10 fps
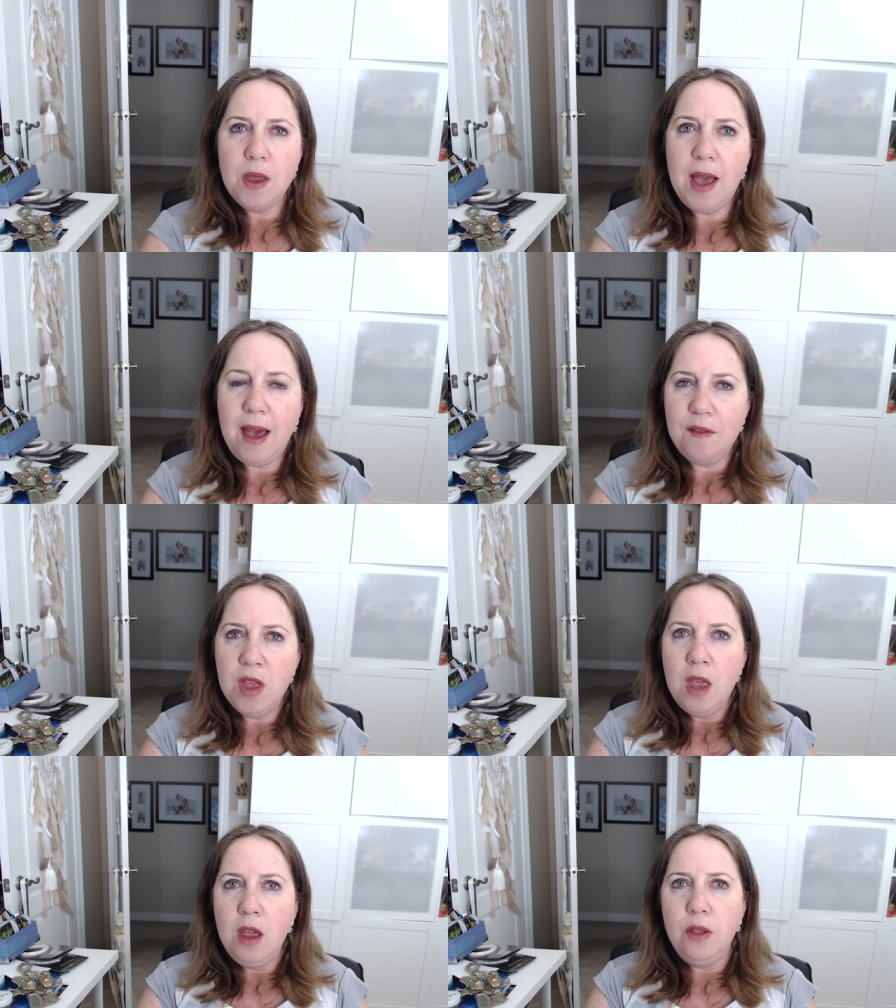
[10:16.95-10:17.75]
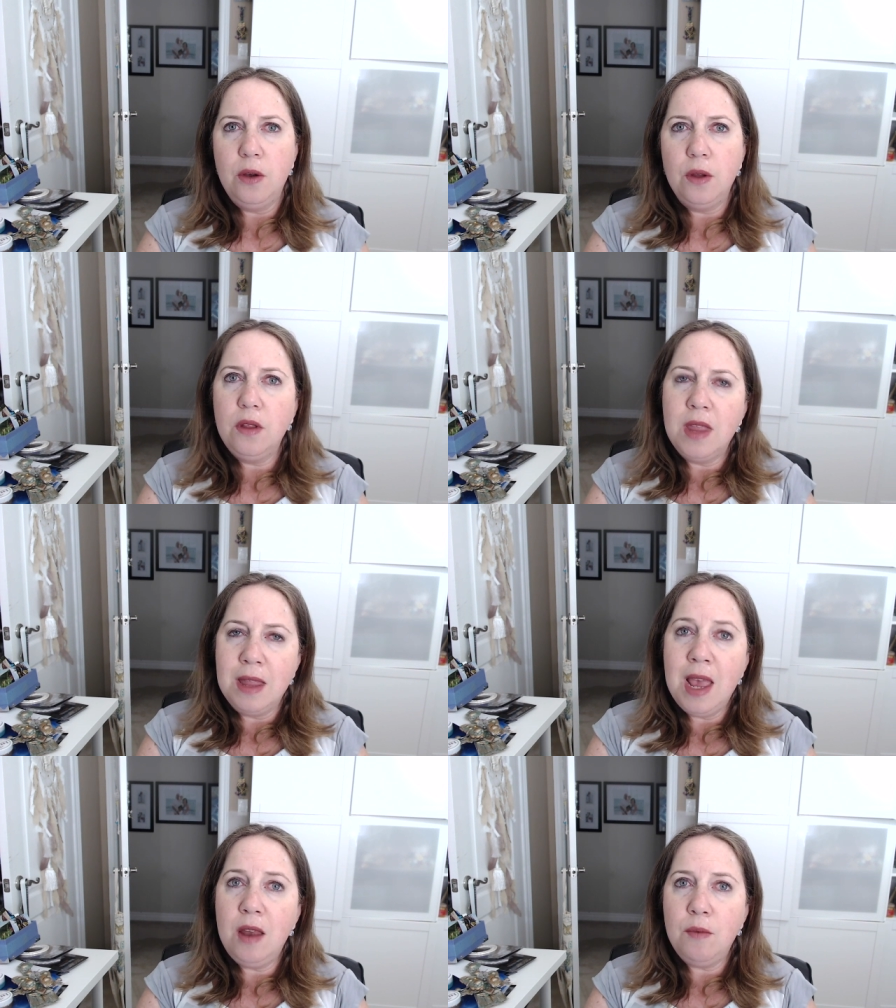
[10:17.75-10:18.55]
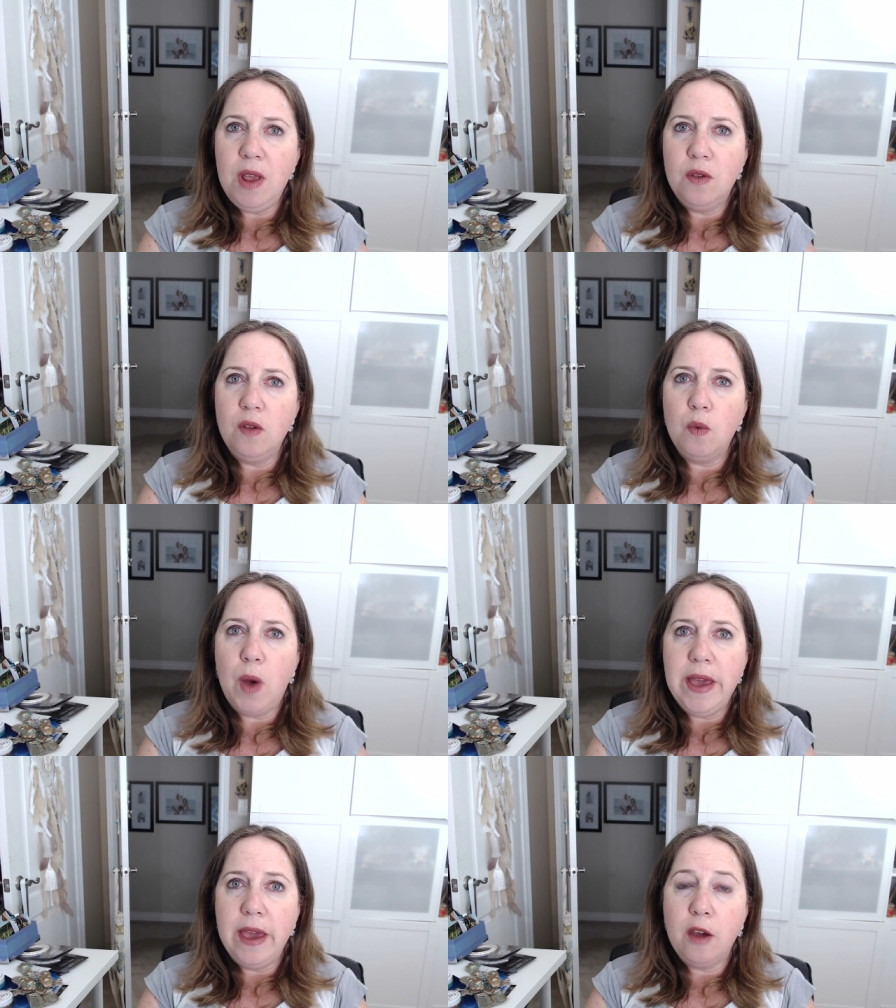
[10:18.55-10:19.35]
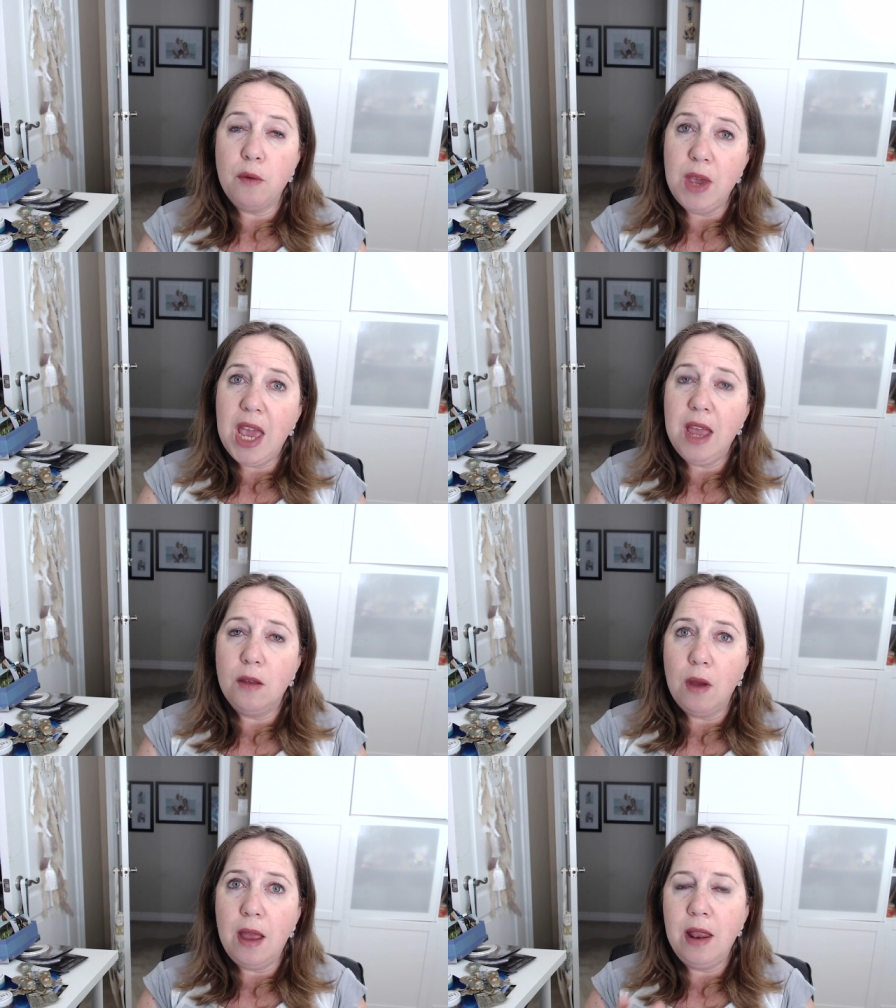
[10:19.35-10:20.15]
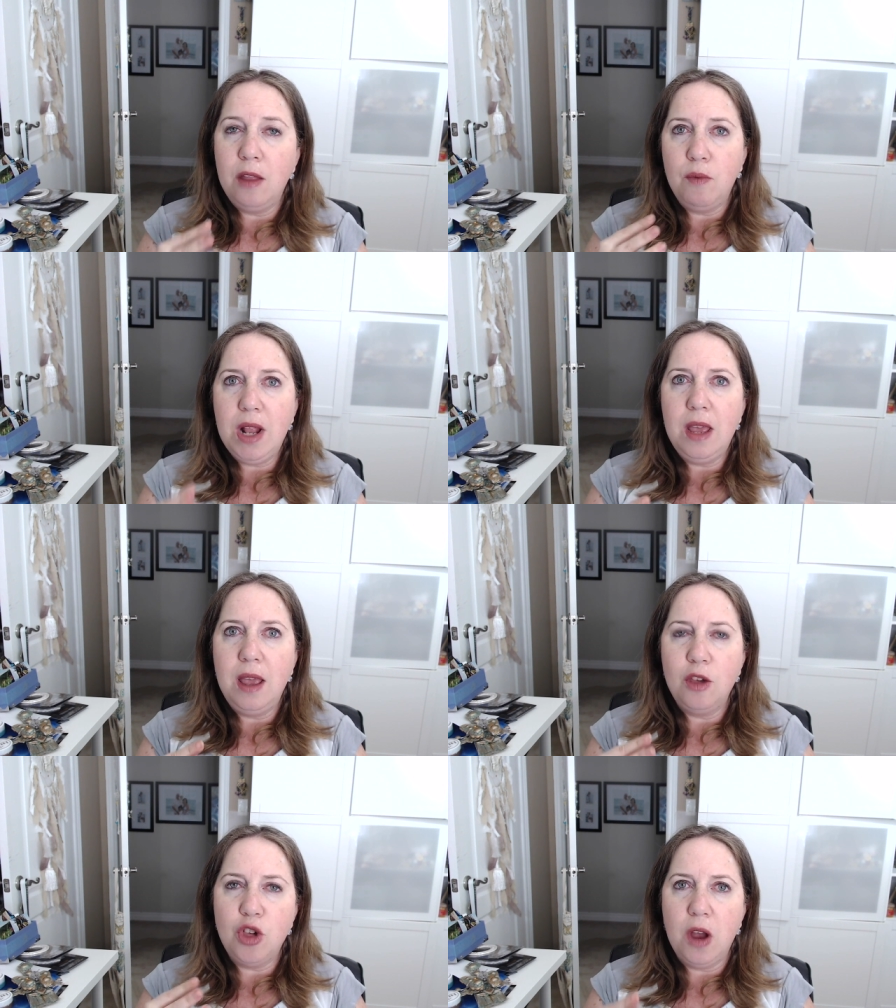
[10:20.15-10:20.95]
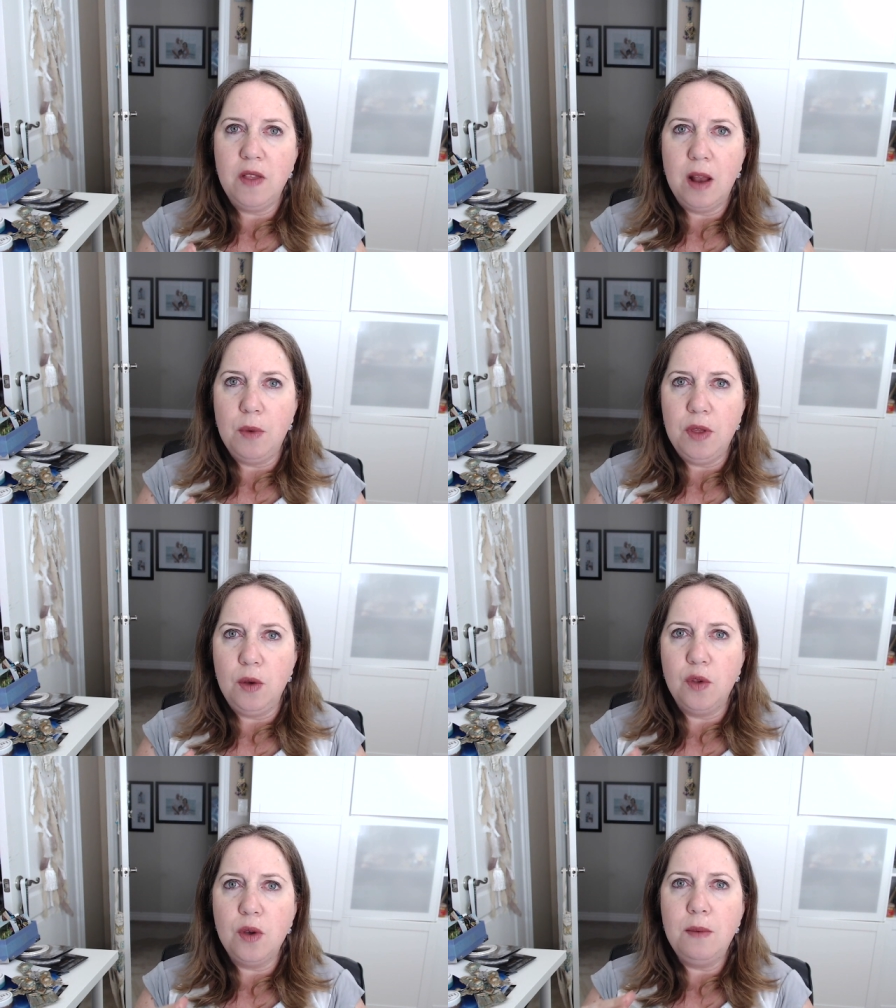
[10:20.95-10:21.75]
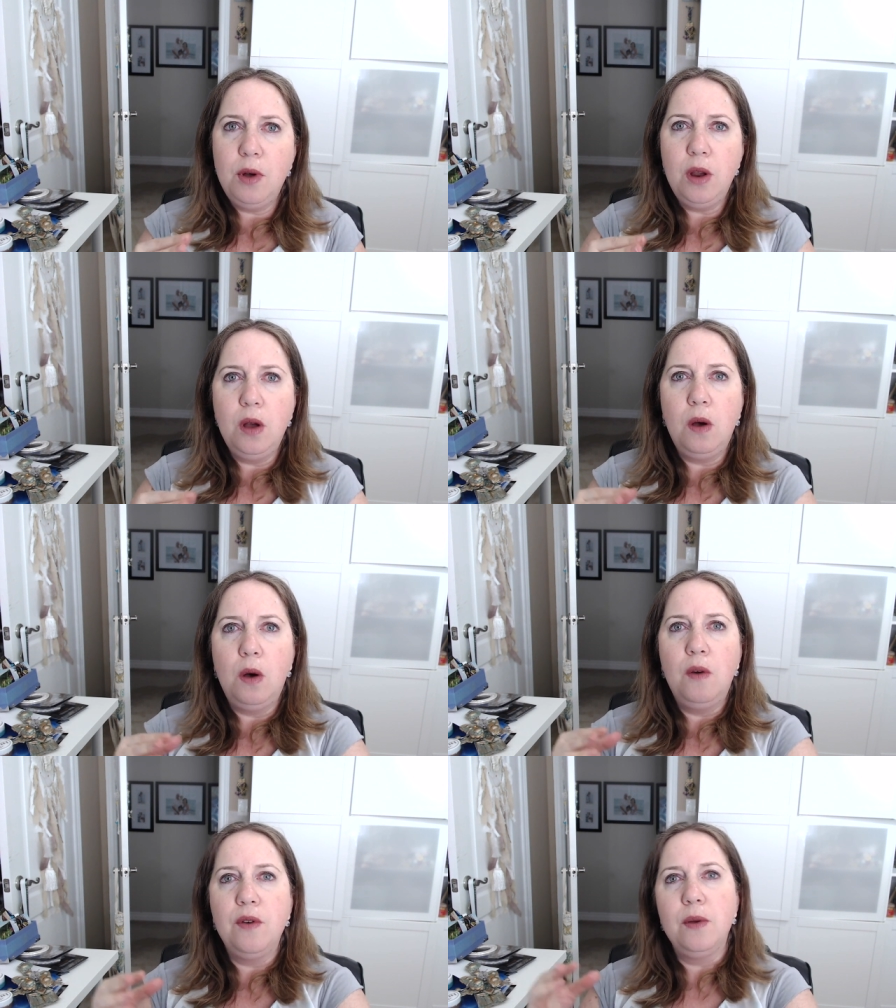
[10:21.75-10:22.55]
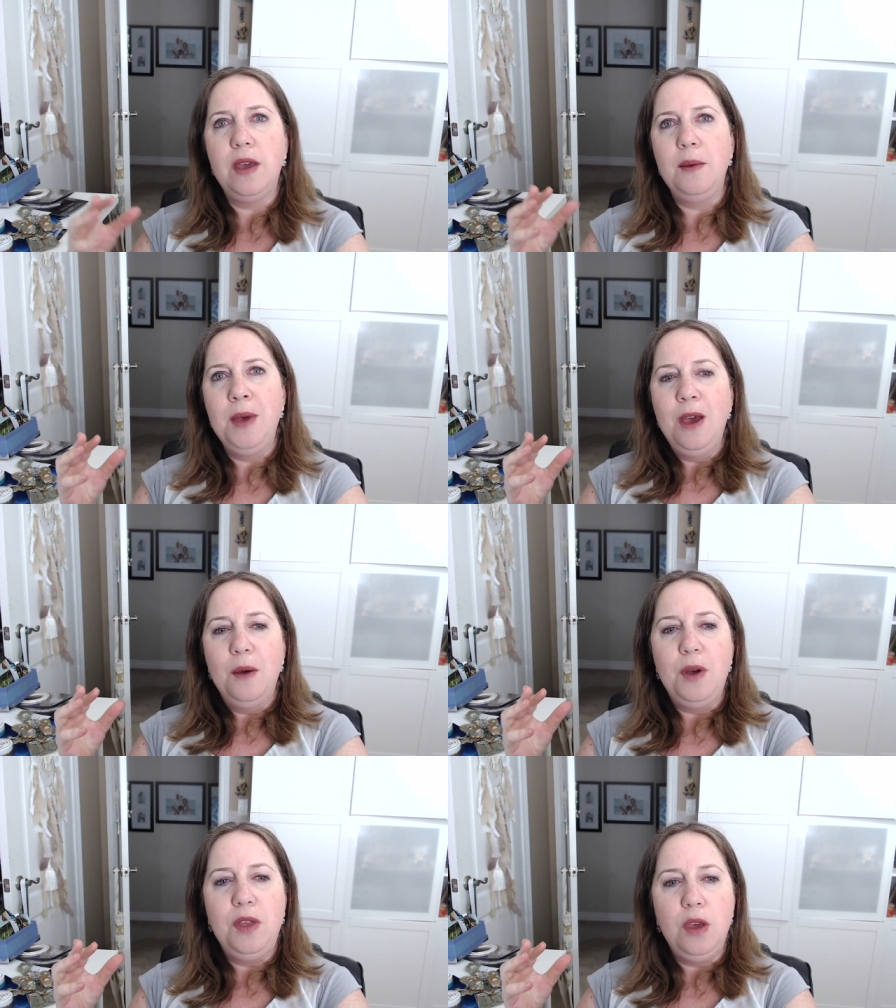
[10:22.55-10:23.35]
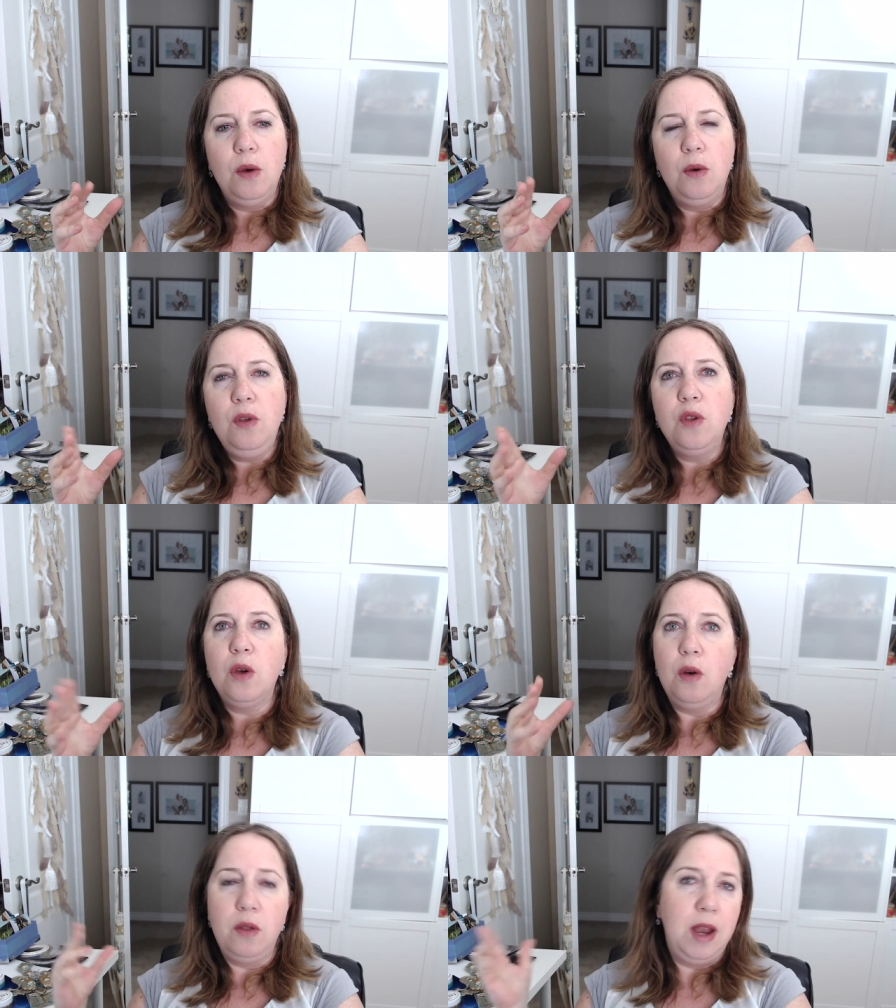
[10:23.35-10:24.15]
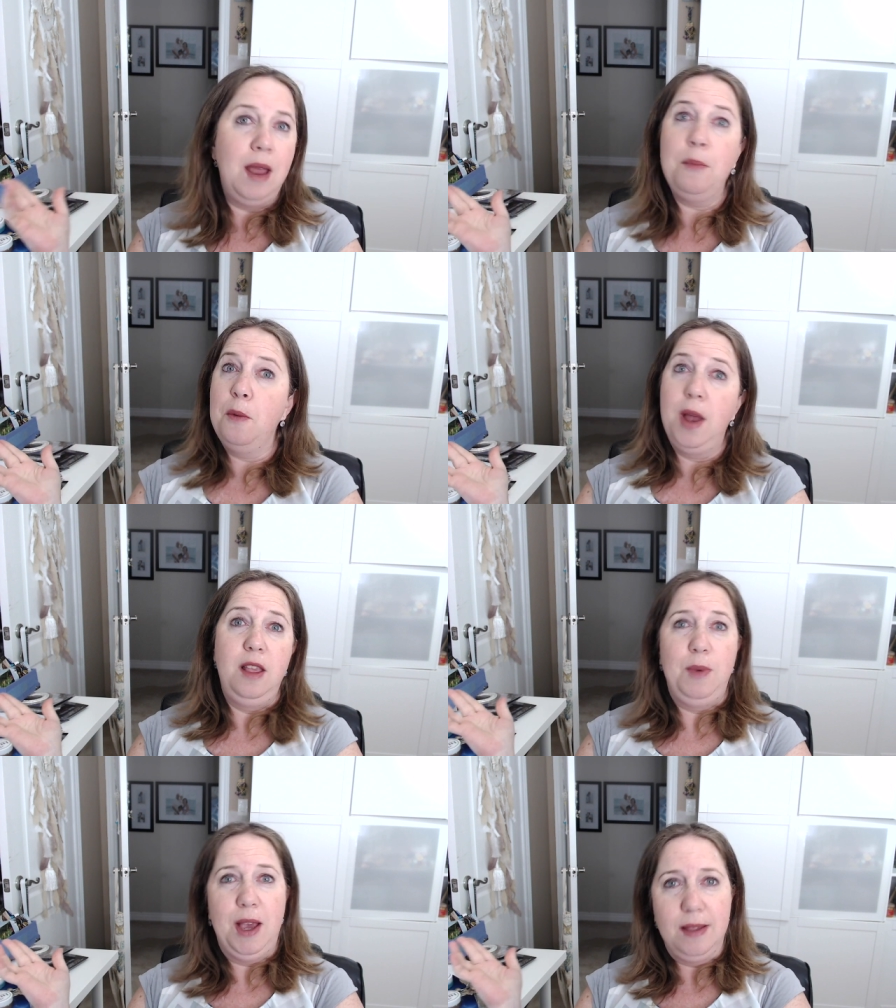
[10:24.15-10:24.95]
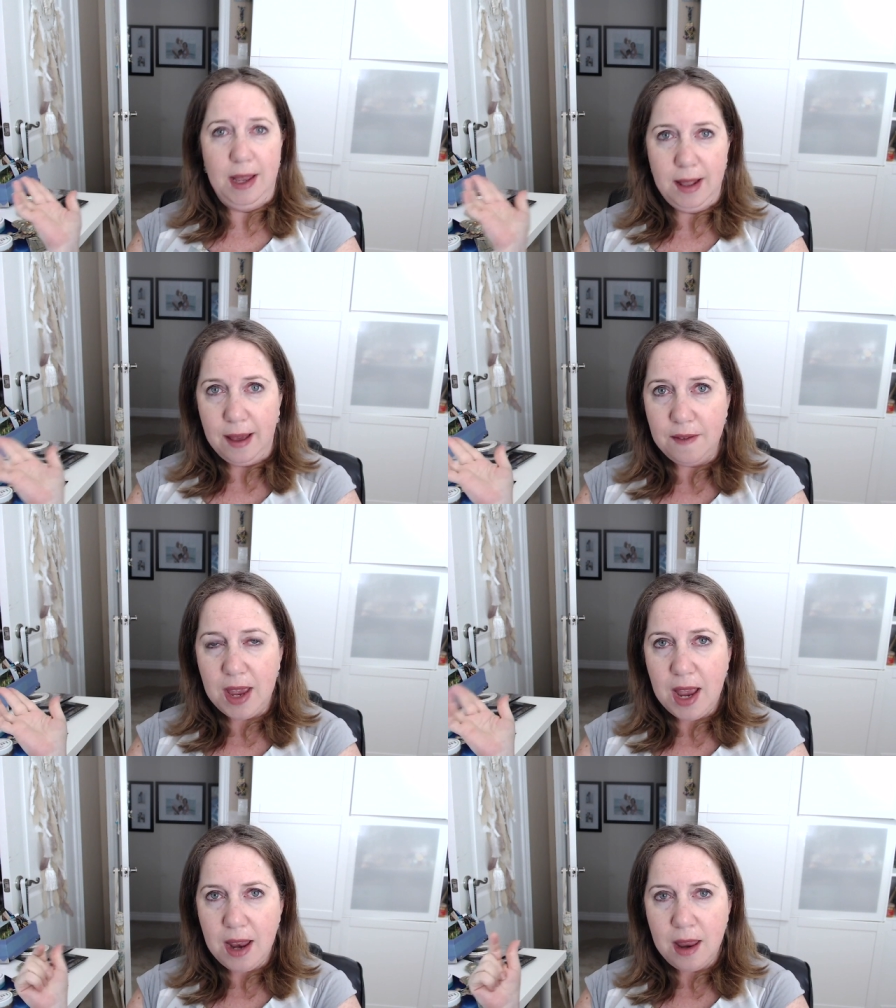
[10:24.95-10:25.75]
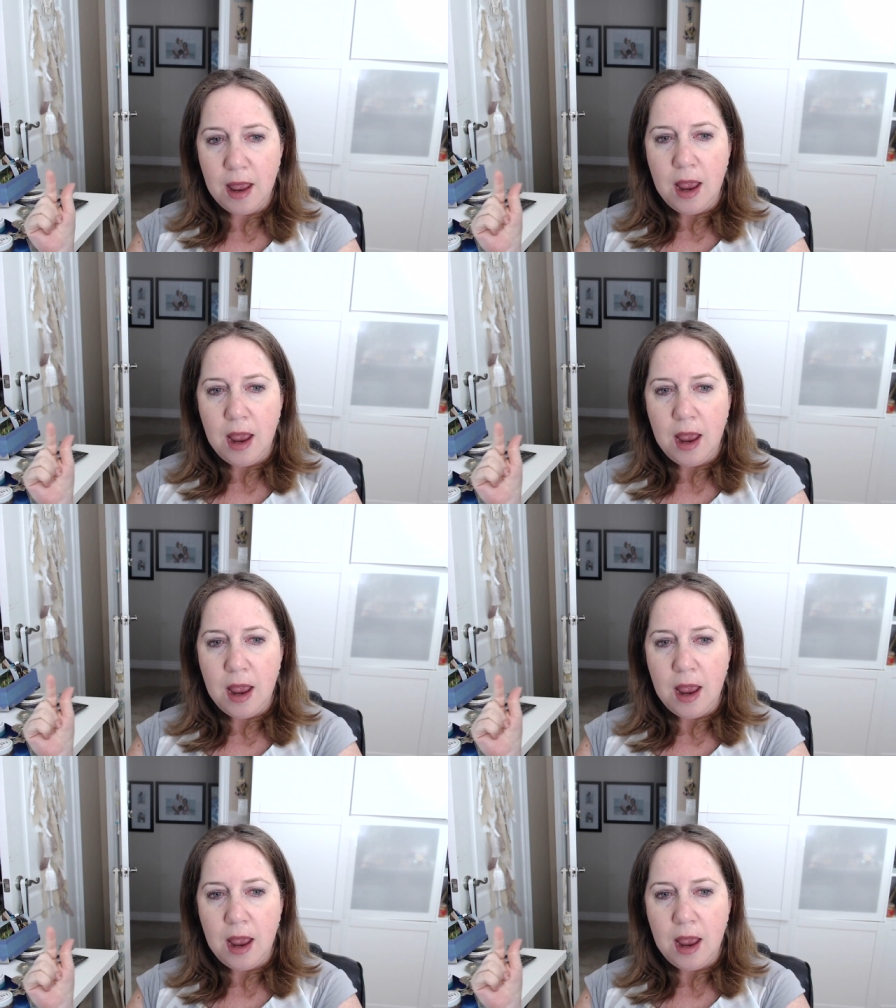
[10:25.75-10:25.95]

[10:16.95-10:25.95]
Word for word: have the the 10 reasons why I create and really share that with you. So I'm going to go over them with you. So the number 1 is because I love it.